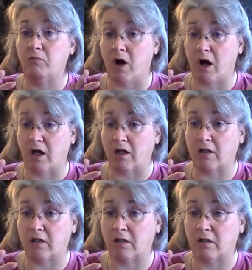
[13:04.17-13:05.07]

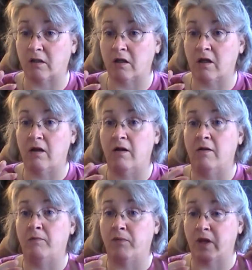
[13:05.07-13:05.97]
mocks.
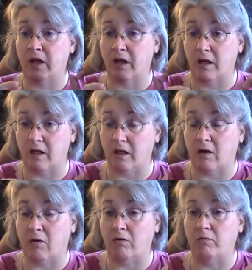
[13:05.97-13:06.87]
You
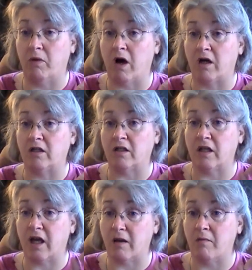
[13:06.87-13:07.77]
know, mox is
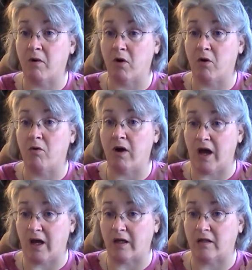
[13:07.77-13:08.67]

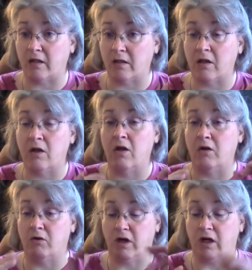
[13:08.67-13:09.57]
MOX.
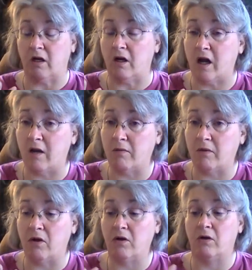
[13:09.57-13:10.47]
You can get it on
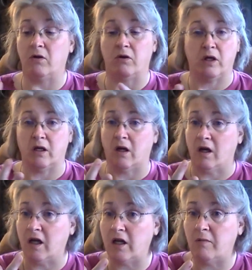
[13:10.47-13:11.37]
Amazon. You can get it
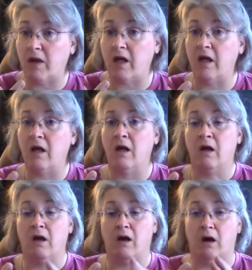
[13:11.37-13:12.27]
on eBay.
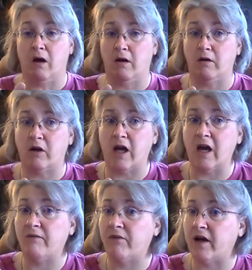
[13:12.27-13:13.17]
You
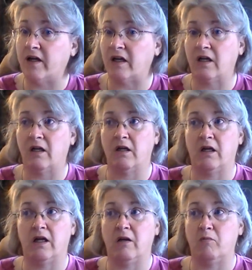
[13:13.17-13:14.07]
can't find it
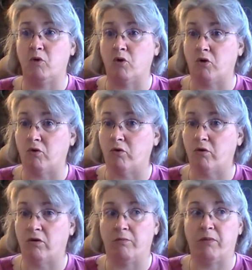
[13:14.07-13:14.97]
anymore,
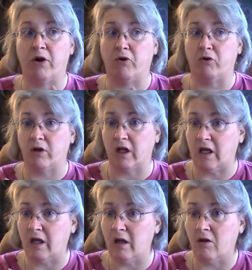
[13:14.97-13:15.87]

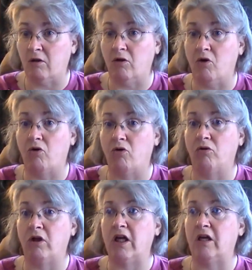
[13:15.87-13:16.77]
apparently,
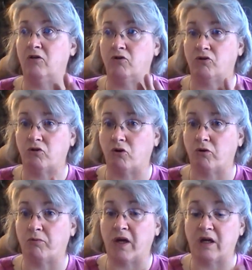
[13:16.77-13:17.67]
locally in your
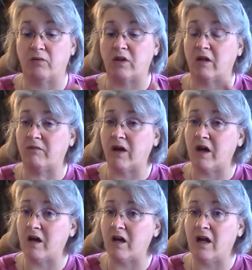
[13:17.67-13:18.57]
stores. Because what they've
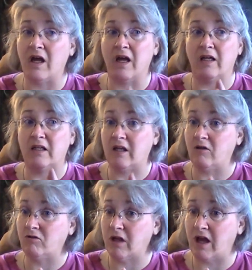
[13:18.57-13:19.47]
done is they
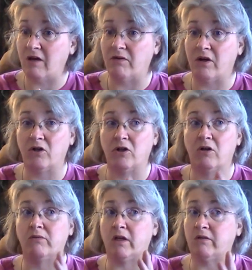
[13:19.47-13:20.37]
used to have it on
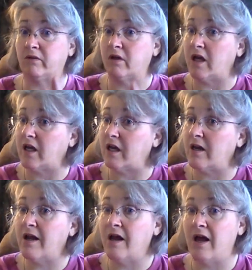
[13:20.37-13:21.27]
shelves, even like
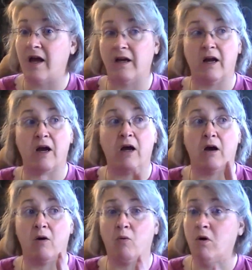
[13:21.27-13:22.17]
it at
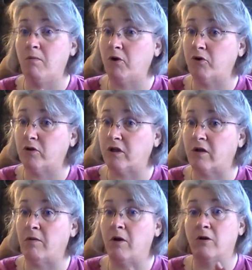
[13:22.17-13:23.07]
Walmart and
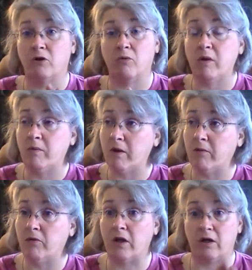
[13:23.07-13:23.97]
stuff. So many
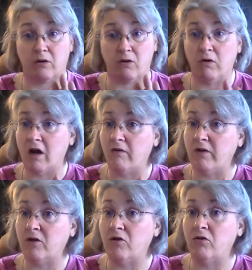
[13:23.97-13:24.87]
people that don't have
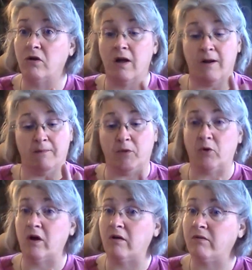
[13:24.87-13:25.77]
insurance,
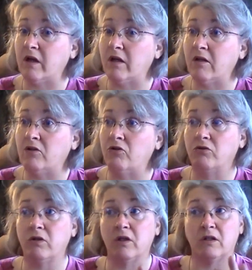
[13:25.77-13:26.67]
don't have dental
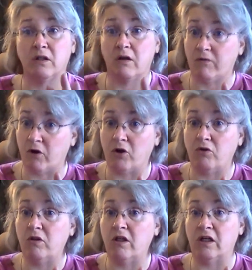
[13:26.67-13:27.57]
insurance and stuff, are
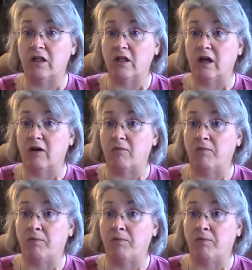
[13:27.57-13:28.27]
using this now.